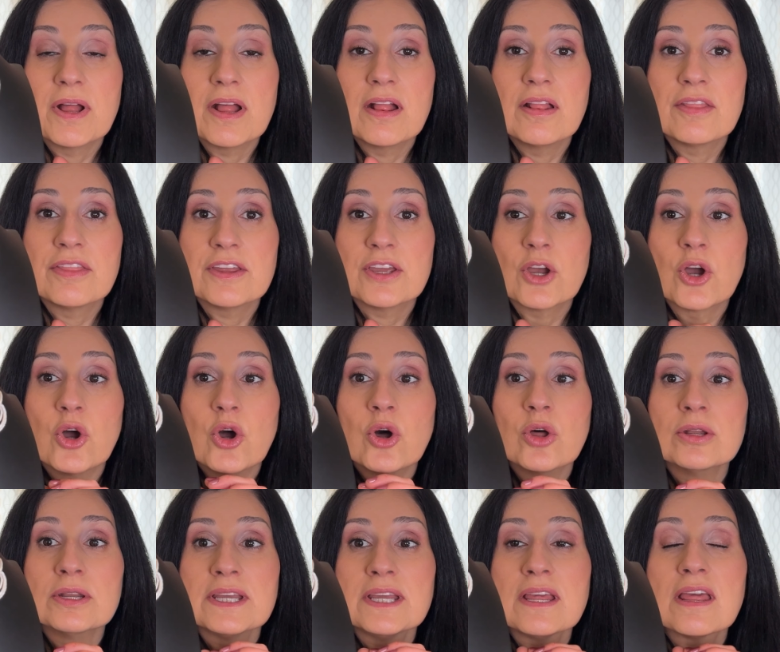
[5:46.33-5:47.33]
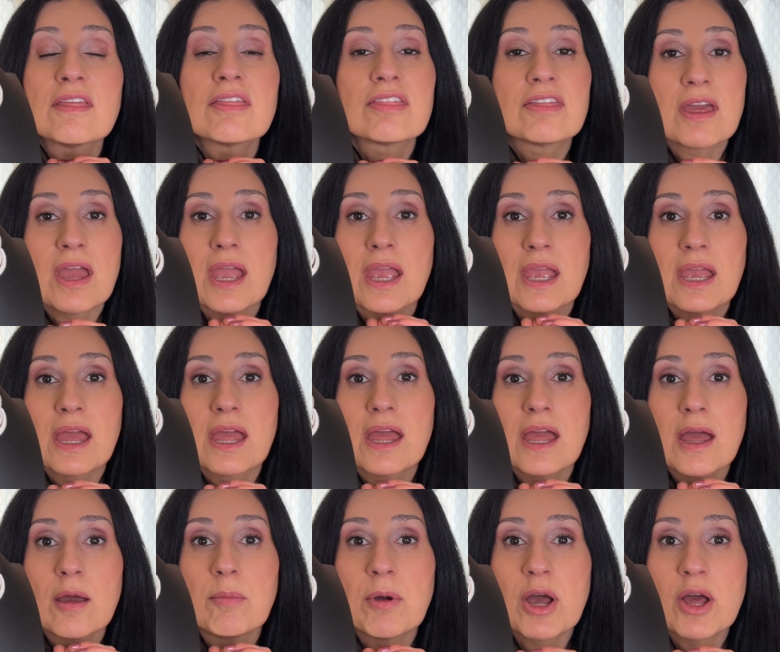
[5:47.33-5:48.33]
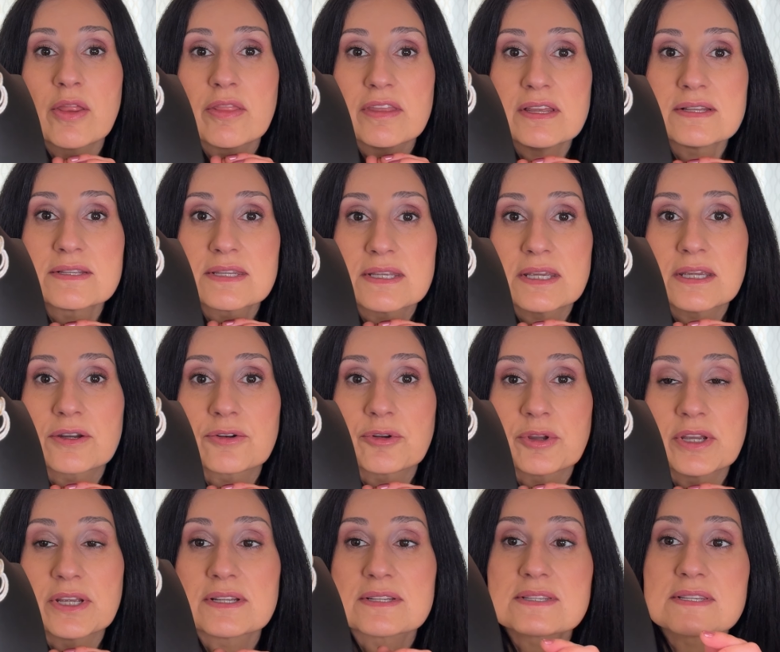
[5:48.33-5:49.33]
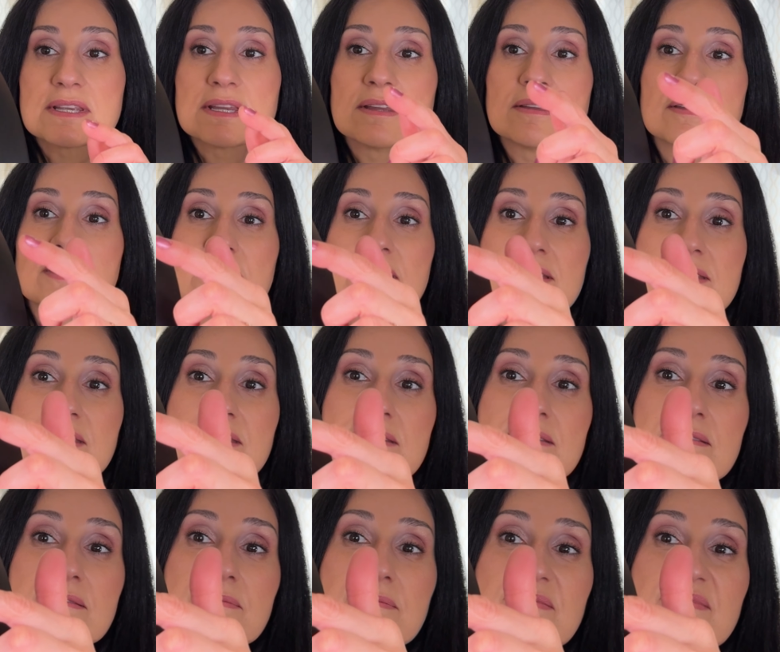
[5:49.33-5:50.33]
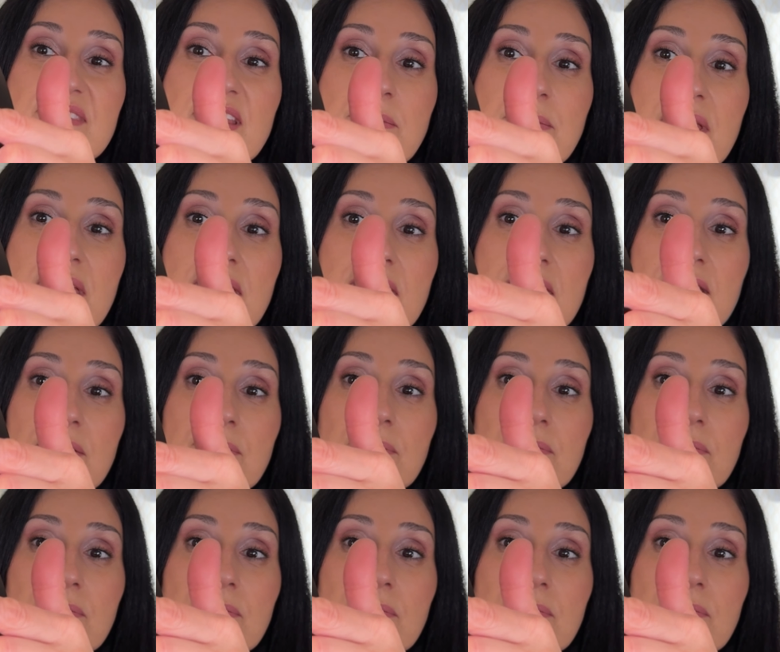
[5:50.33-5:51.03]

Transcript: The only thing about these earrings is they make